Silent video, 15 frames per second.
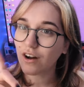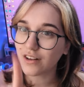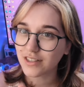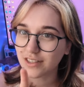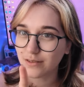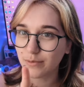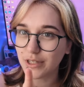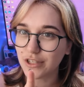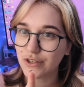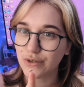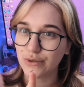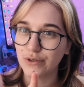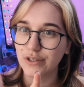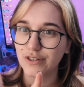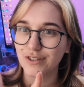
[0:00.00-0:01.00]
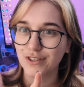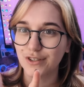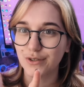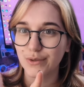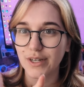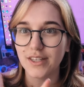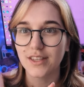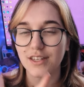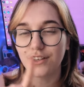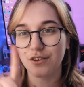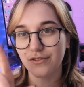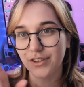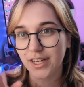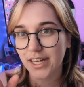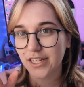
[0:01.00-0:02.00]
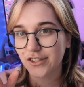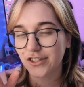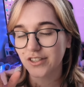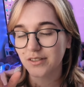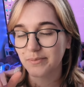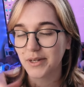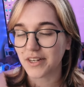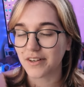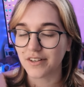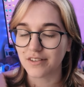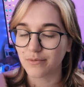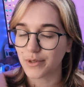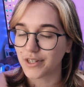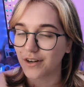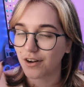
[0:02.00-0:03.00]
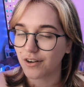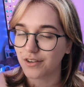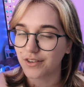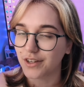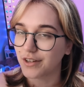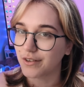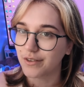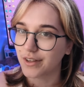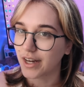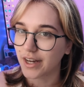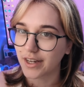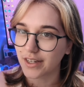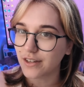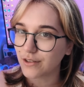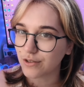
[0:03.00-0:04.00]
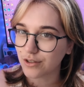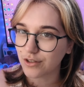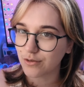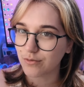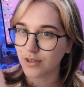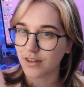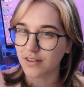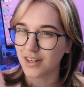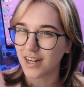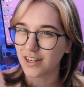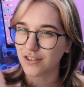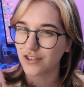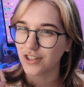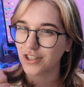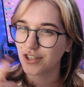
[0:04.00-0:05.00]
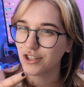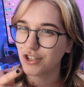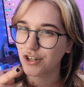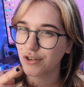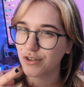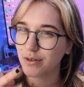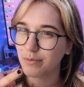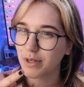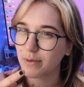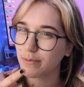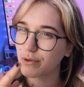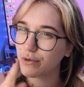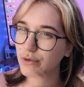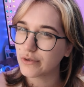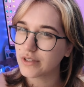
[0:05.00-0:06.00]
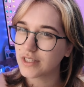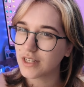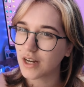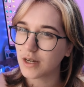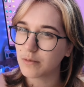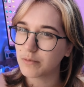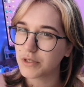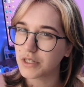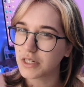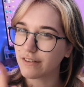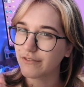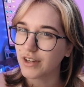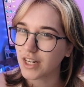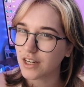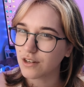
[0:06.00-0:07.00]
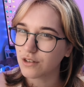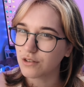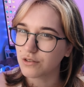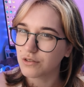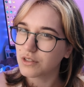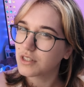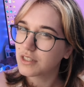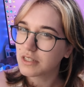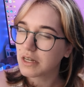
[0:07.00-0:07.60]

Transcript: Also, be sure to hit the notifications, because we all know that YouTube doesn't actually show the people who subbed the videos.